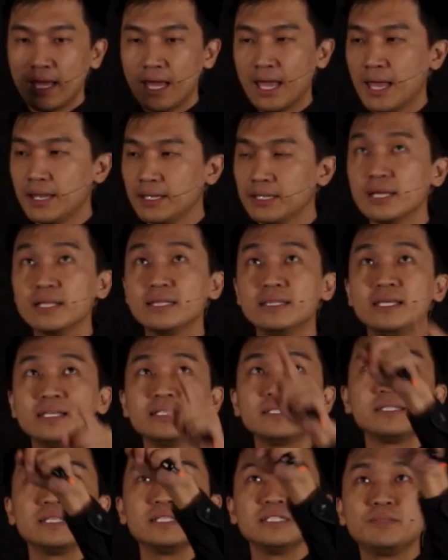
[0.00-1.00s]
and the
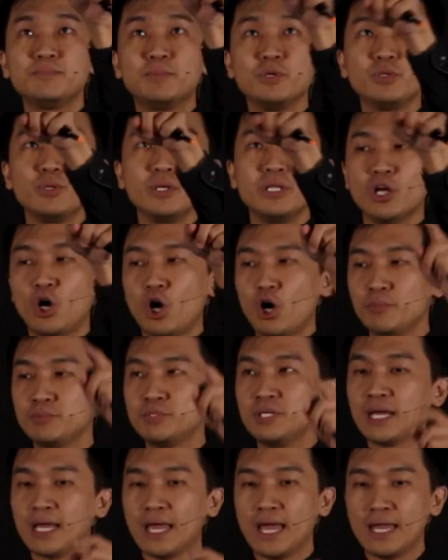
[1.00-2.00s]
distance between the
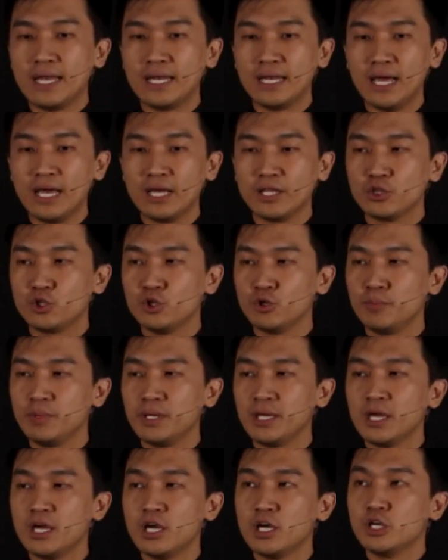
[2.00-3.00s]
object and light to
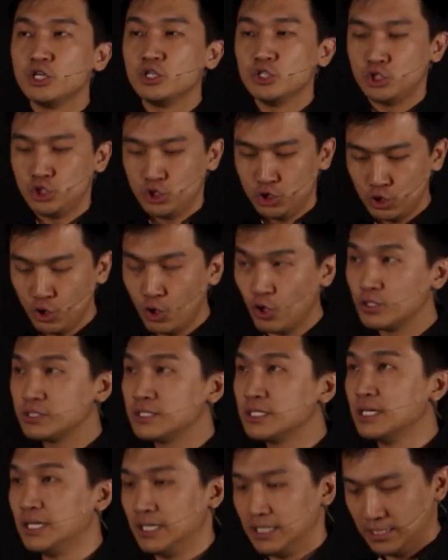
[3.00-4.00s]
be
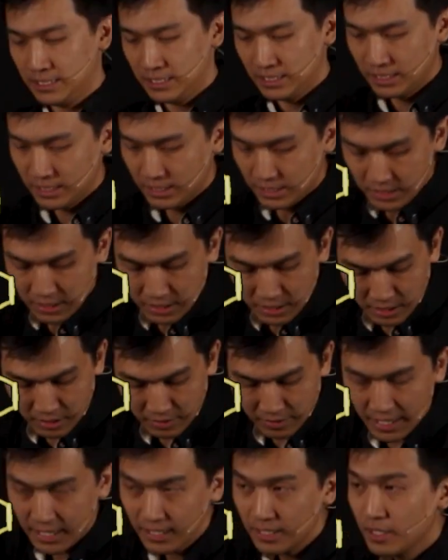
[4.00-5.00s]
shorter, all
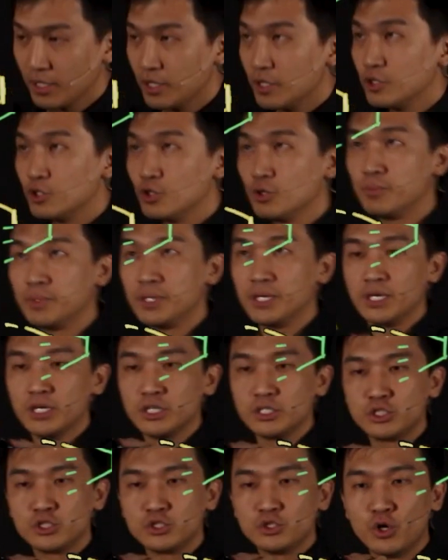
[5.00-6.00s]
right, to be
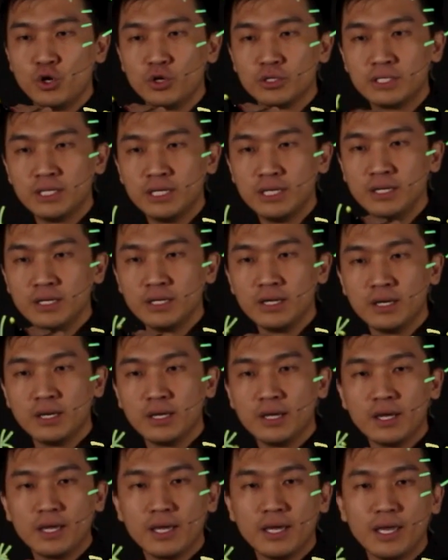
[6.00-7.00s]
shorter
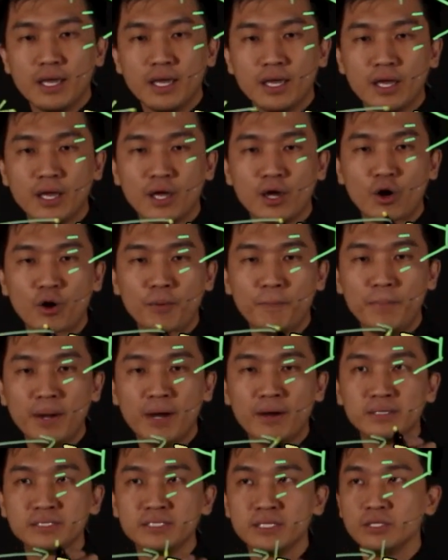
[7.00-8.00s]
in
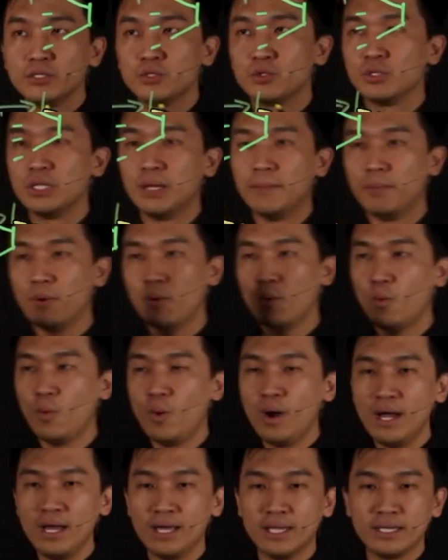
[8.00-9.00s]
comparison to number
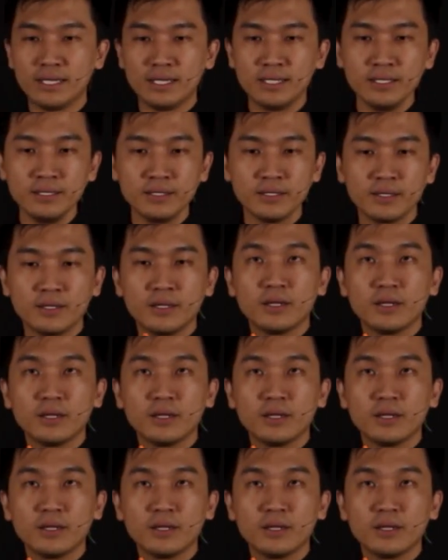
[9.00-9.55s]
1,